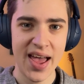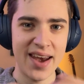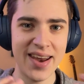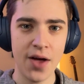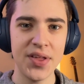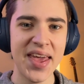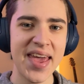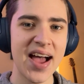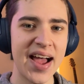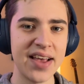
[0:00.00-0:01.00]
And now that
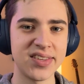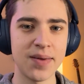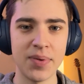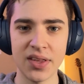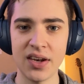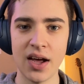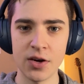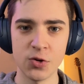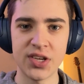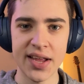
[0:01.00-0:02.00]
AI has the ability to
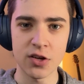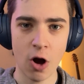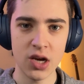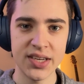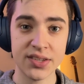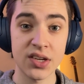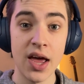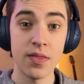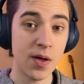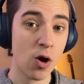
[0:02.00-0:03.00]
understand context,
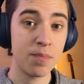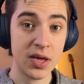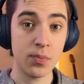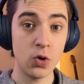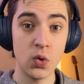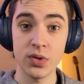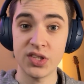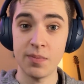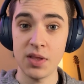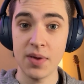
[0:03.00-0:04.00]
there are people who will
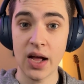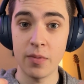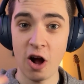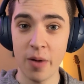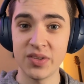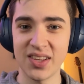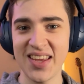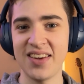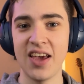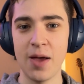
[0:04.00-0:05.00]
simply become
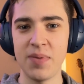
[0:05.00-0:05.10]
obsolete.